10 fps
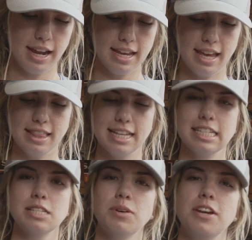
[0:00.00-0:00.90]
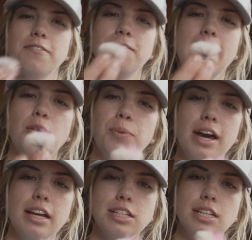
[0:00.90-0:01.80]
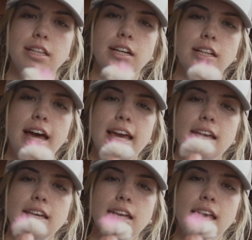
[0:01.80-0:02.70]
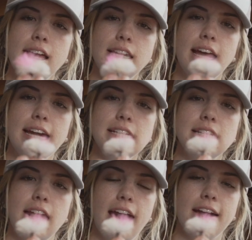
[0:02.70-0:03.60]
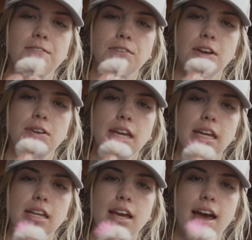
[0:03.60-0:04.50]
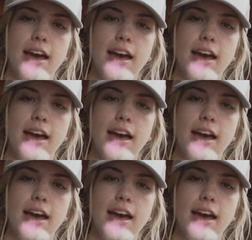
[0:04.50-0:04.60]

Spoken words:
And this is what your final product should look like, nice and high floating.